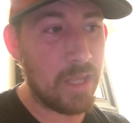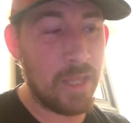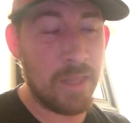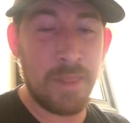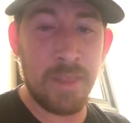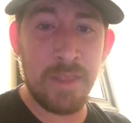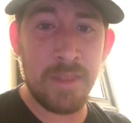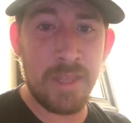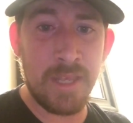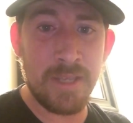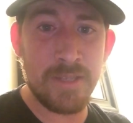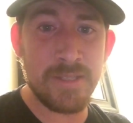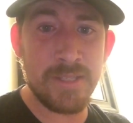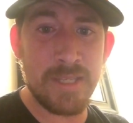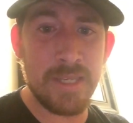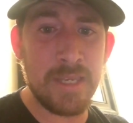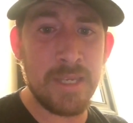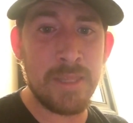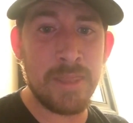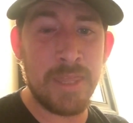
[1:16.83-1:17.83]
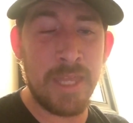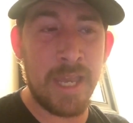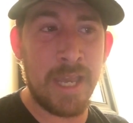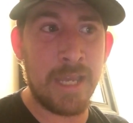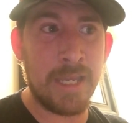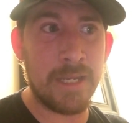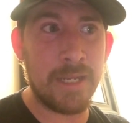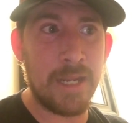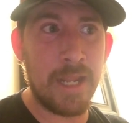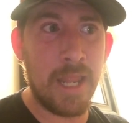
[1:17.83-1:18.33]
And then they see
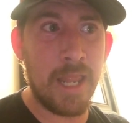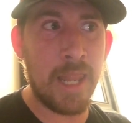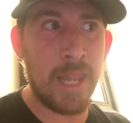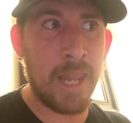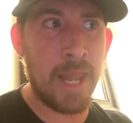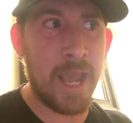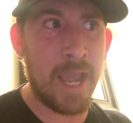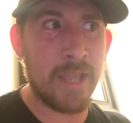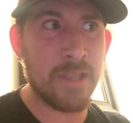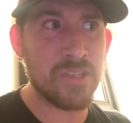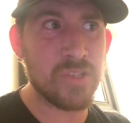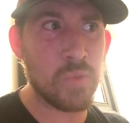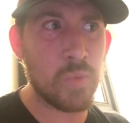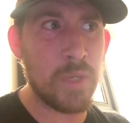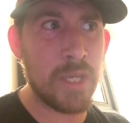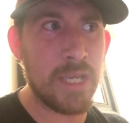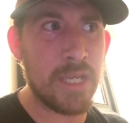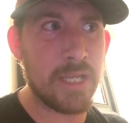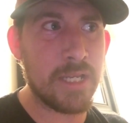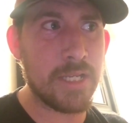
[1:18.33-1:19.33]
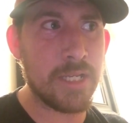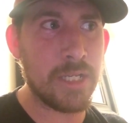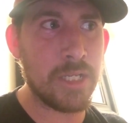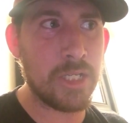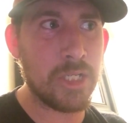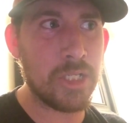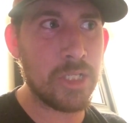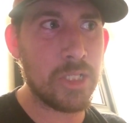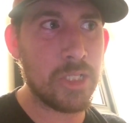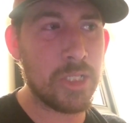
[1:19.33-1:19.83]
that last week
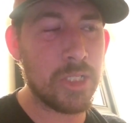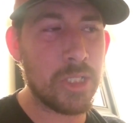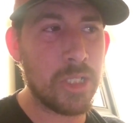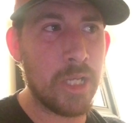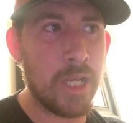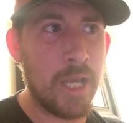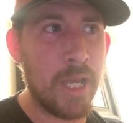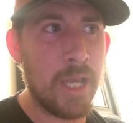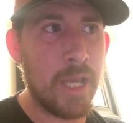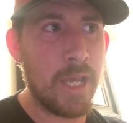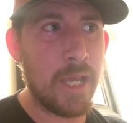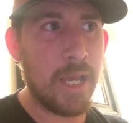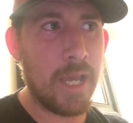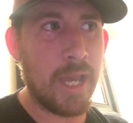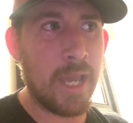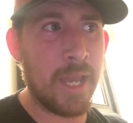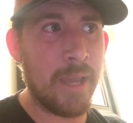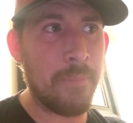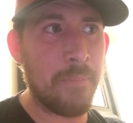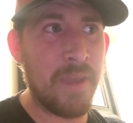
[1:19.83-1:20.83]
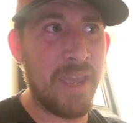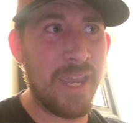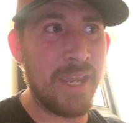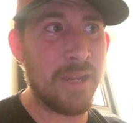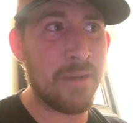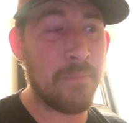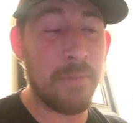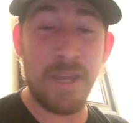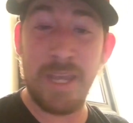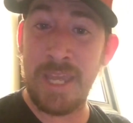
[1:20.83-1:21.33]
I
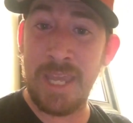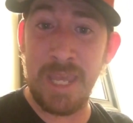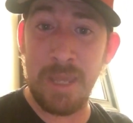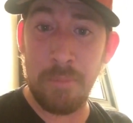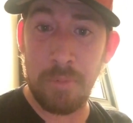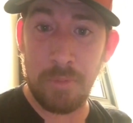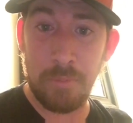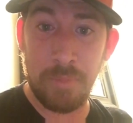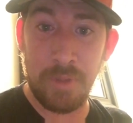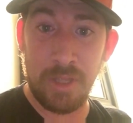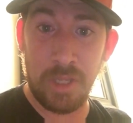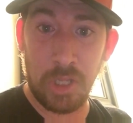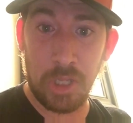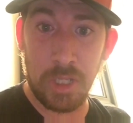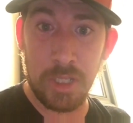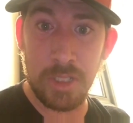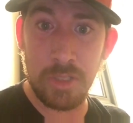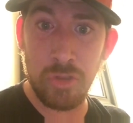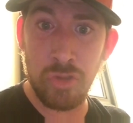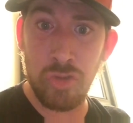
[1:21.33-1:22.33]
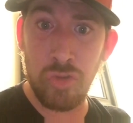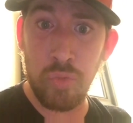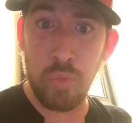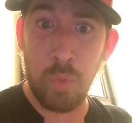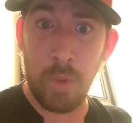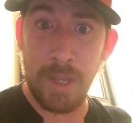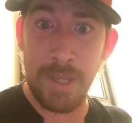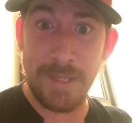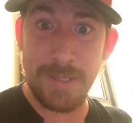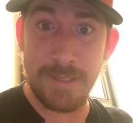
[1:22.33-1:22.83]
paid my cable bill
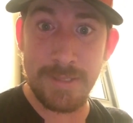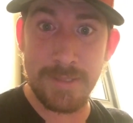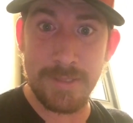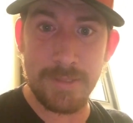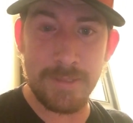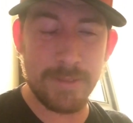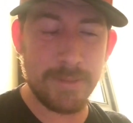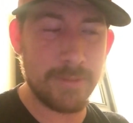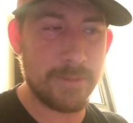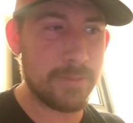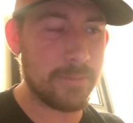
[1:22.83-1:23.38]
twice.